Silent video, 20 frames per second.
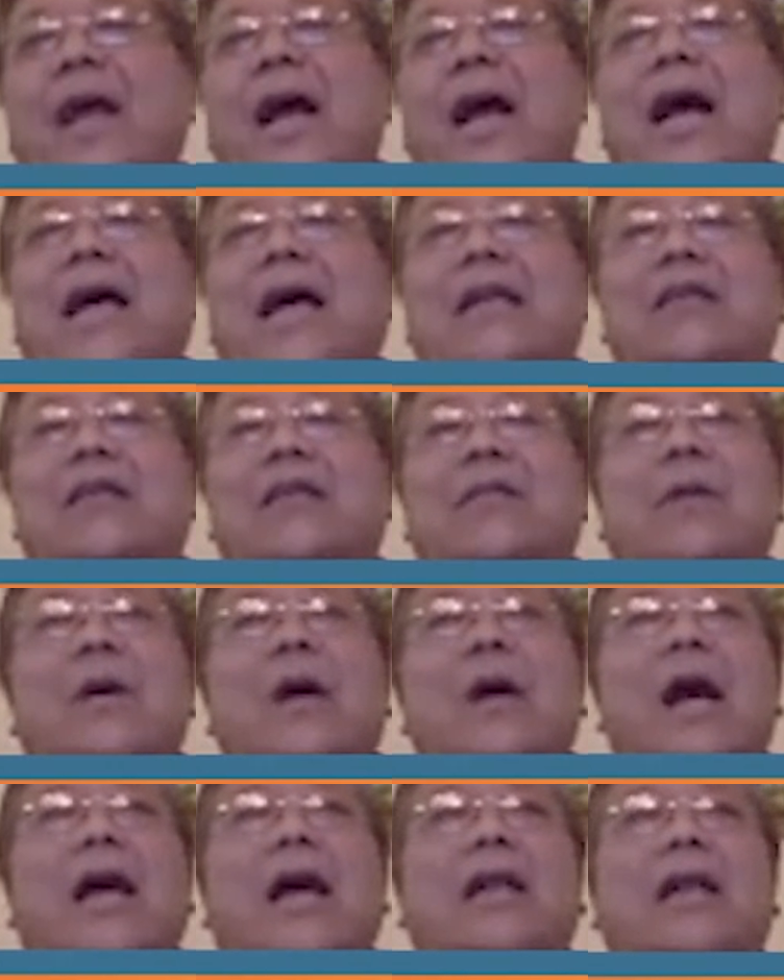And
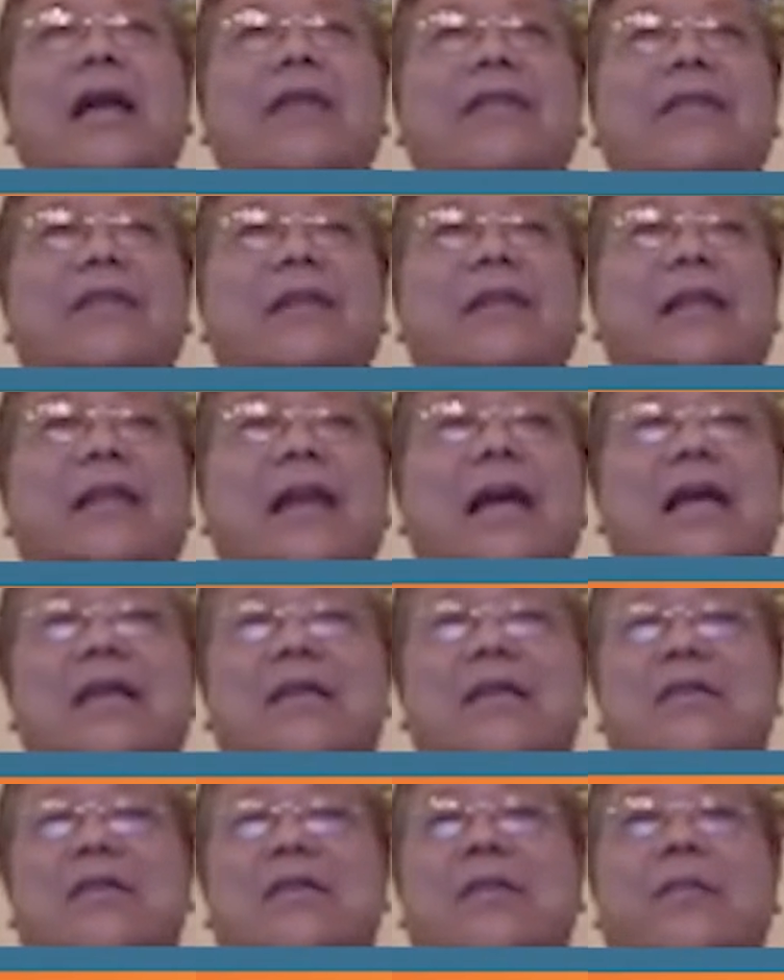
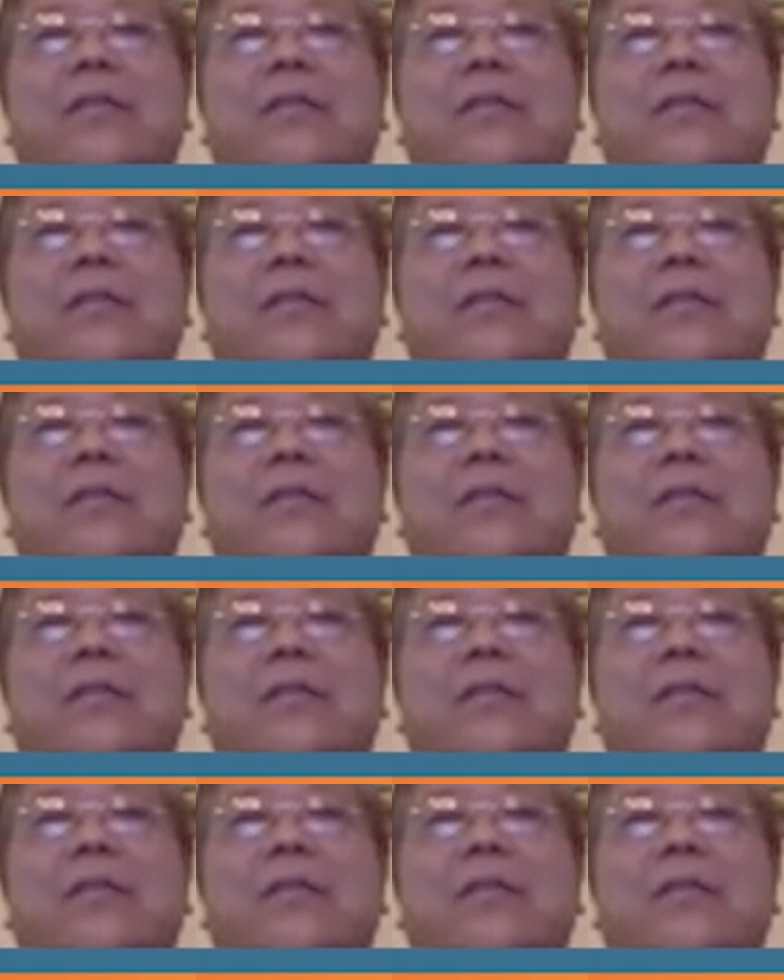nevertheless,